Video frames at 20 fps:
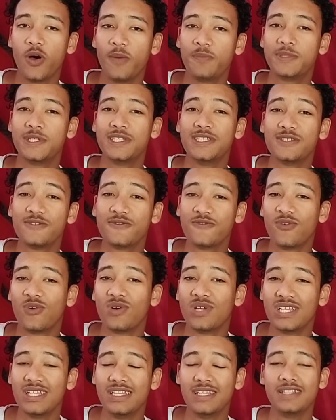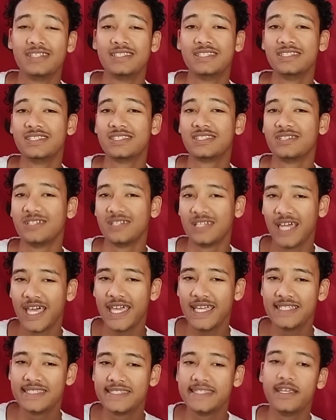options for the Nissan
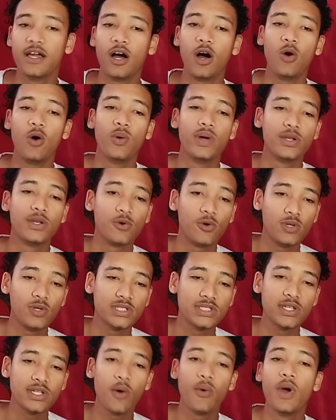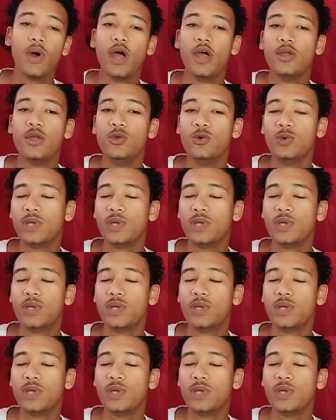Sileighty. Oh, and also you